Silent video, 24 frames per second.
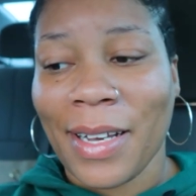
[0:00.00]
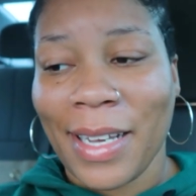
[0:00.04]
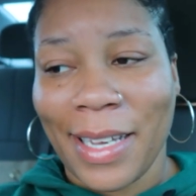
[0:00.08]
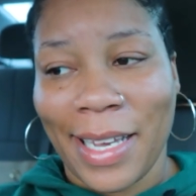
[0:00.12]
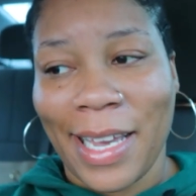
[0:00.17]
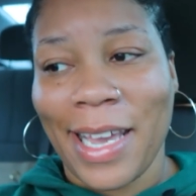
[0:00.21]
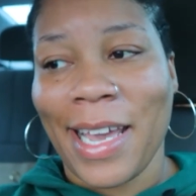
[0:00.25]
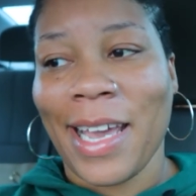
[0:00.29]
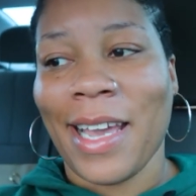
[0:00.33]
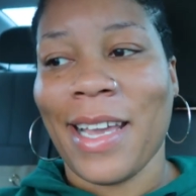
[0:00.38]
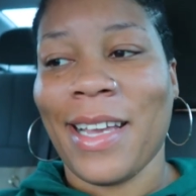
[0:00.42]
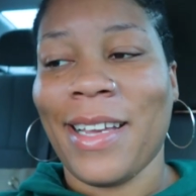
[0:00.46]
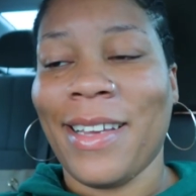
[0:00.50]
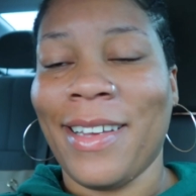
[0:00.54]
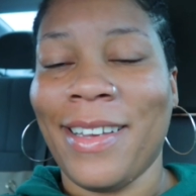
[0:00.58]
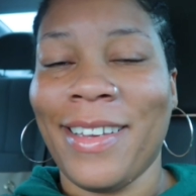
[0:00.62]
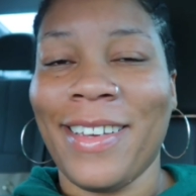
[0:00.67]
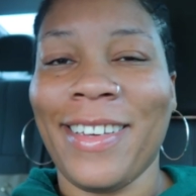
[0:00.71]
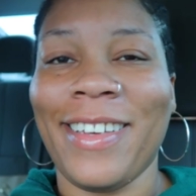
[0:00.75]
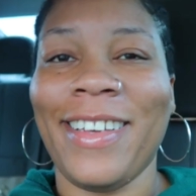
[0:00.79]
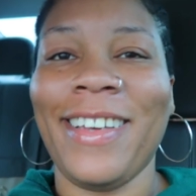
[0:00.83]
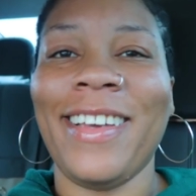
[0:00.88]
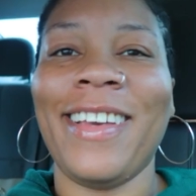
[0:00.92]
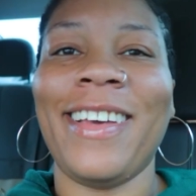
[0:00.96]
okay?
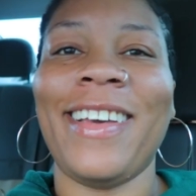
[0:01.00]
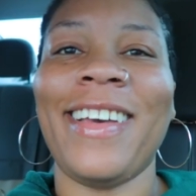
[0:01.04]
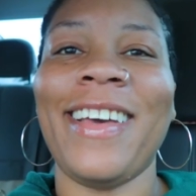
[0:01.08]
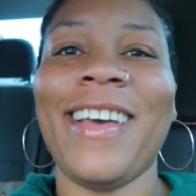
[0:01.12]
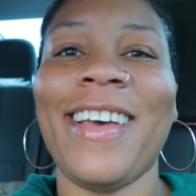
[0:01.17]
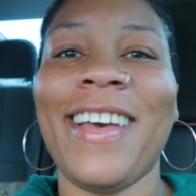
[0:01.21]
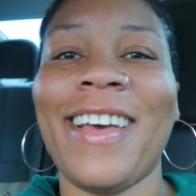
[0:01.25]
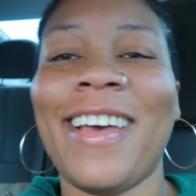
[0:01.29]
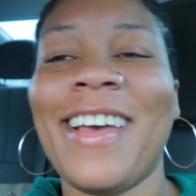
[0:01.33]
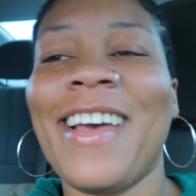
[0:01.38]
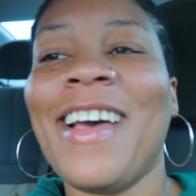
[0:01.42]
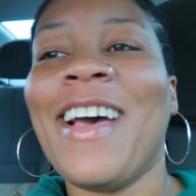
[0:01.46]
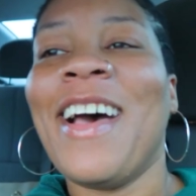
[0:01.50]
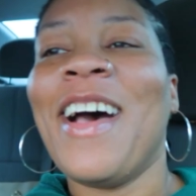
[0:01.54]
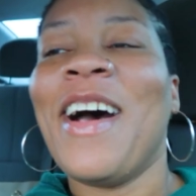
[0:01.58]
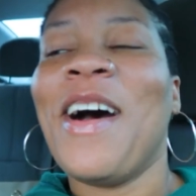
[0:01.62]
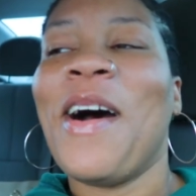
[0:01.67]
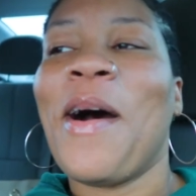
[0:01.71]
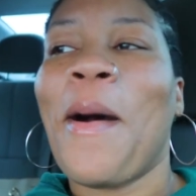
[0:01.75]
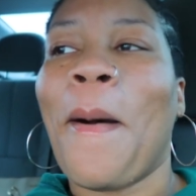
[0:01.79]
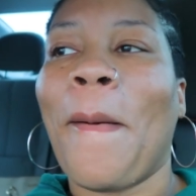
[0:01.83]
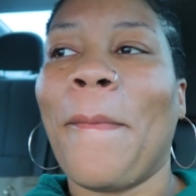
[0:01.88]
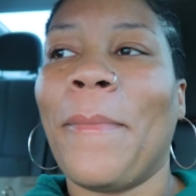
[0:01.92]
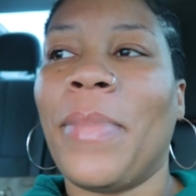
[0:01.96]

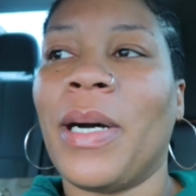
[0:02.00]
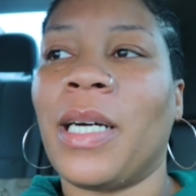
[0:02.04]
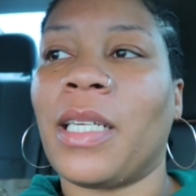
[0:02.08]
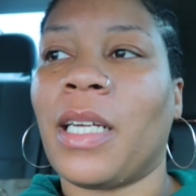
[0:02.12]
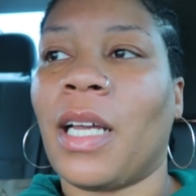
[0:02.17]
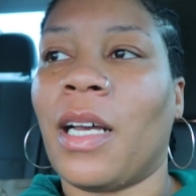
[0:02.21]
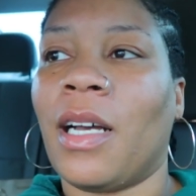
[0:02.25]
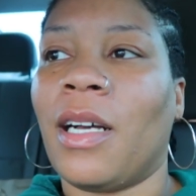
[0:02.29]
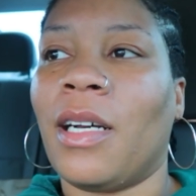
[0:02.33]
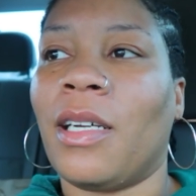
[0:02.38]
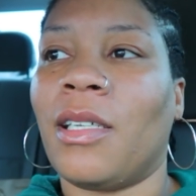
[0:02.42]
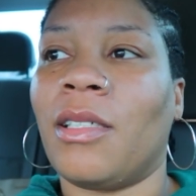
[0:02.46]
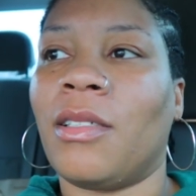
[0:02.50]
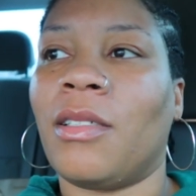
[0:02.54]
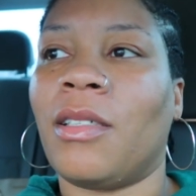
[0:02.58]
But, um,